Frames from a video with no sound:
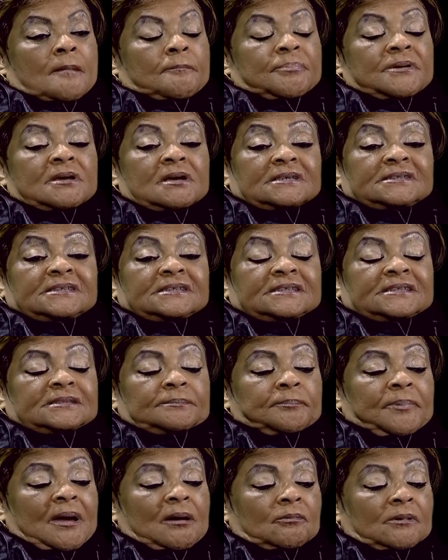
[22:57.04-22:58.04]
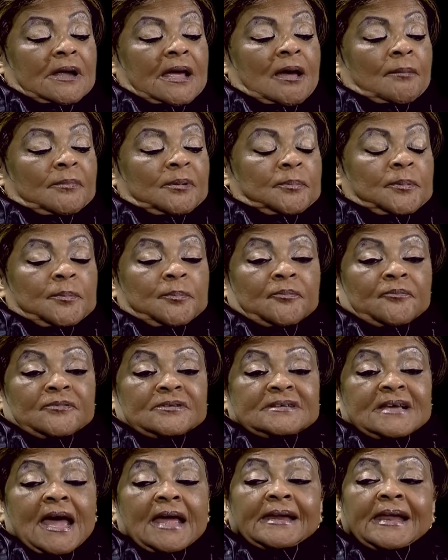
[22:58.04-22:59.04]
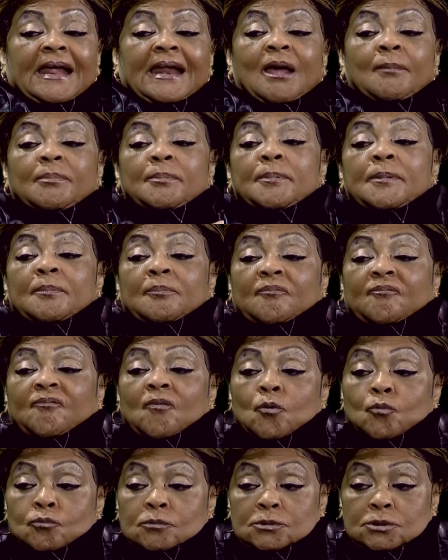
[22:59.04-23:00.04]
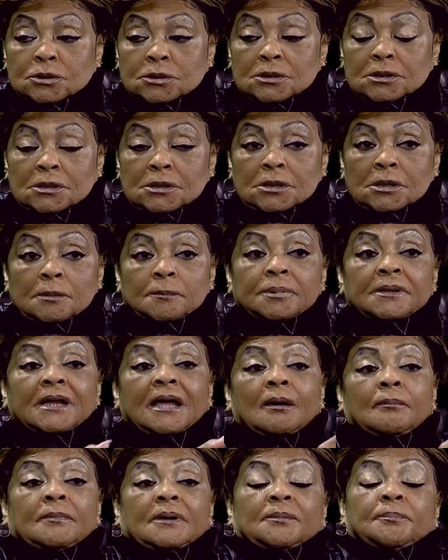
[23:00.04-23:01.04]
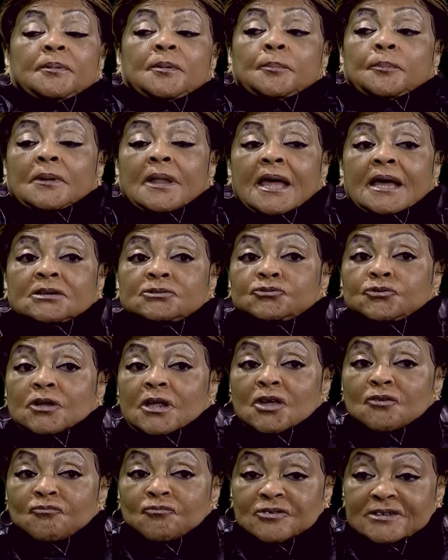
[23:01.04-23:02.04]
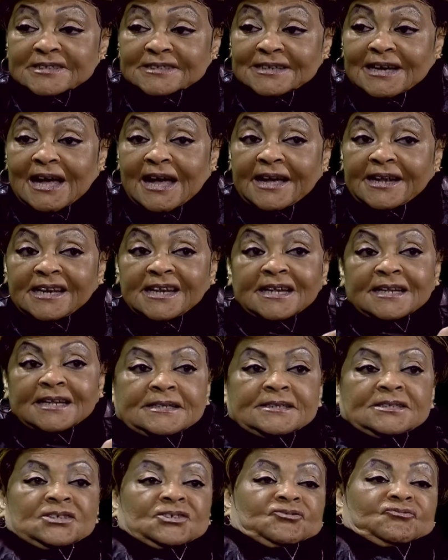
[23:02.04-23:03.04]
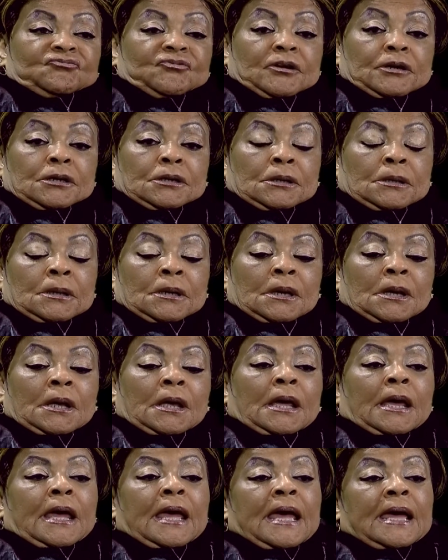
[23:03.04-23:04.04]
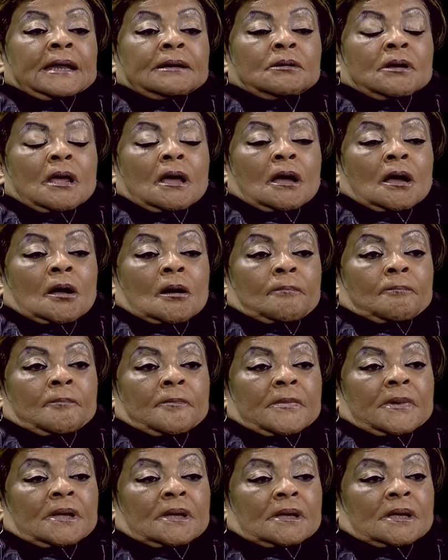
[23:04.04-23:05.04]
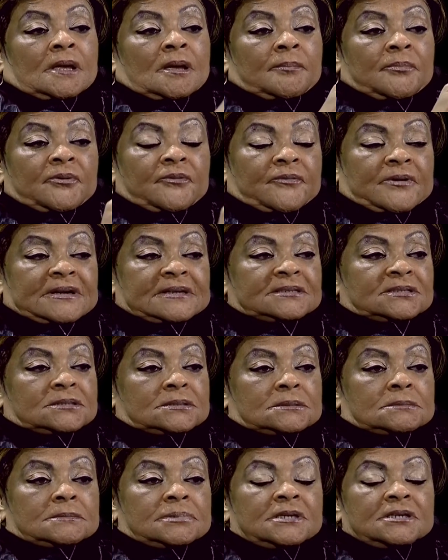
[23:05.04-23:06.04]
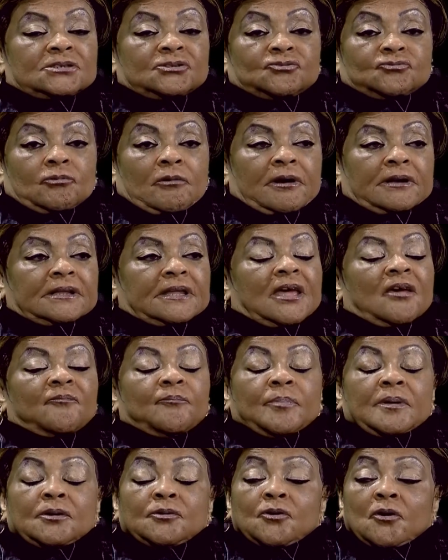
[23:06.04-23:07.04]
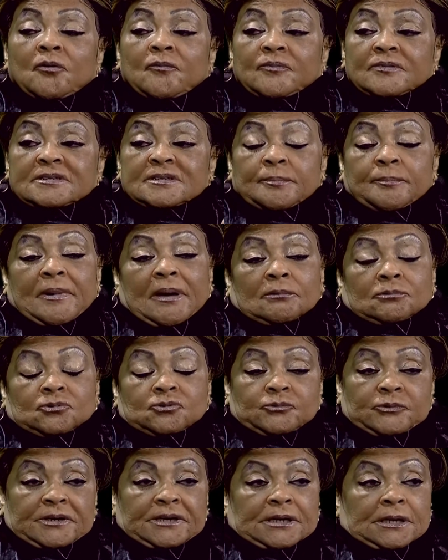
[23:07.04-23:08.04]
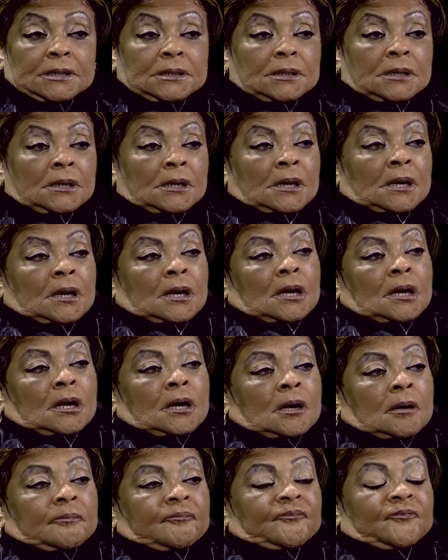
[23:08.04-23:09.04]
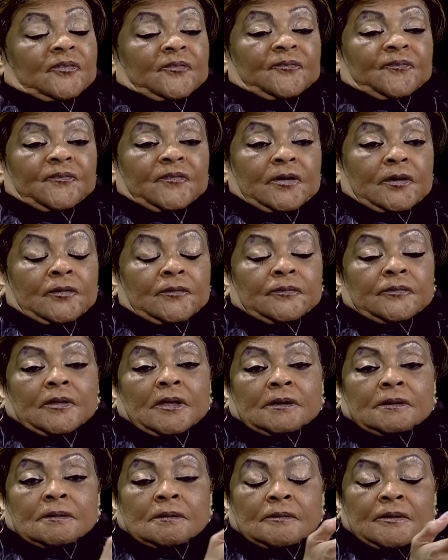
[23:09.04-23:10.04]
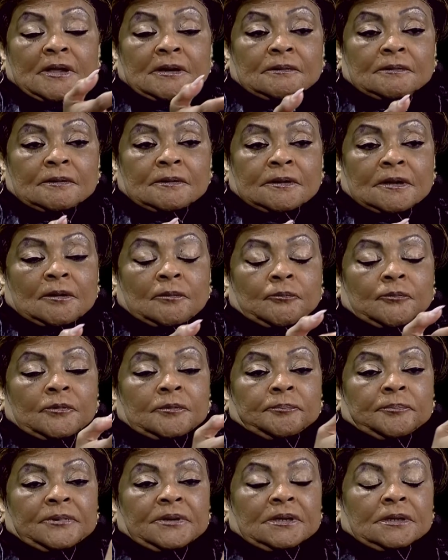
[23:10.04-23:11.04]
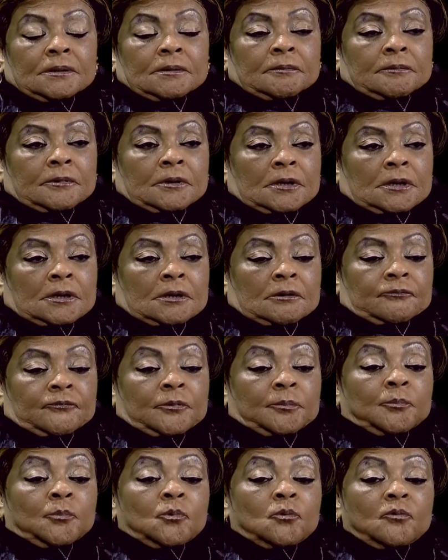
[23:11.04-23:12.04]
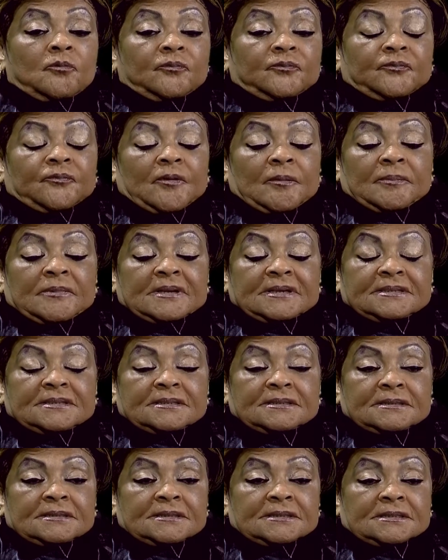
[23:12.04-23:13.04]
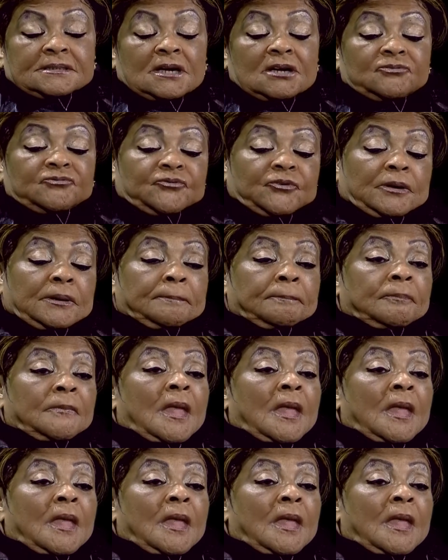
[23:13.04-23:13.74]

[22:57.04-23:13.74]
Because it's about how many people reside, not how many people vote, but how many people actually reside the district. And immigrants historically have been nervous about doing it for fear that they would be removed from this country.